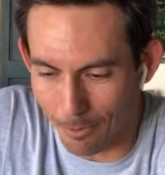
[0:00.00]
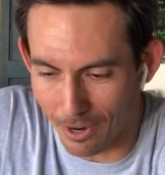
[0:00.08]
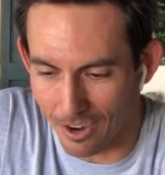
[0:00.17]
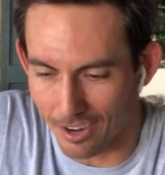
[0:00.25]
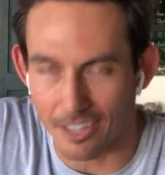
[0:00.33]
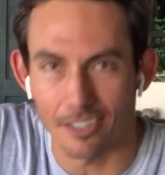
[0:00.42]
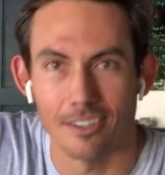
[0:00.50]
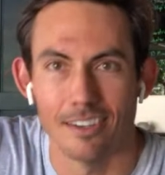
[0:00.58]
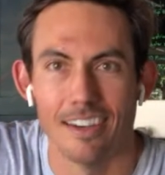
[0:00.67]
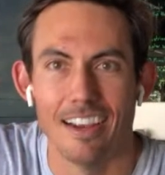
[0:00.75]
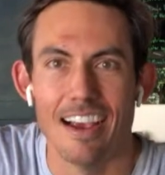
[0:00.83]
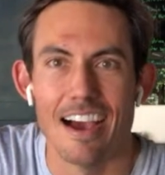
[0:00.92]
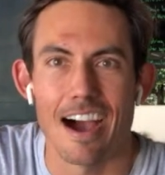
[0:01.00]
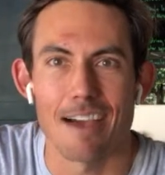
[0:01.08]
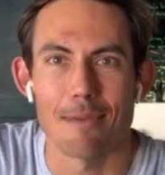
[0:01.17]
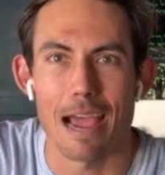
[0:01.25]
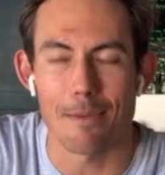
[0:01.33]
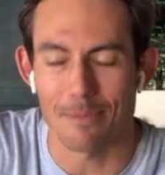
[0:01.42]
Where are you?
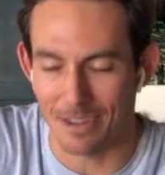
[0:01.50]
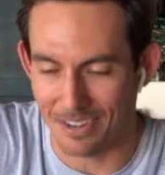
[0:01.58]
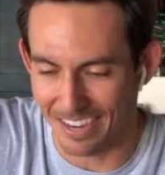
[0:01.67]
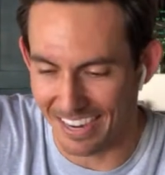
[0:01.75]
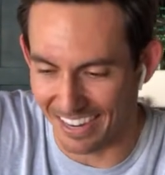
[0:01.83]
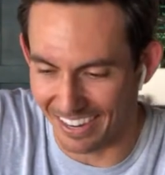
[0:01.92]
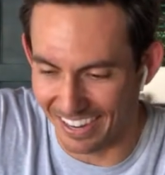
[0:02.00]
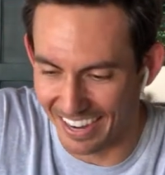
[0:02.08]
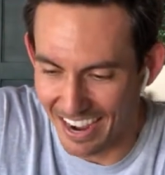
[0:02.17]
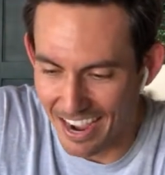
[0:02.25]
I'm happy you're here.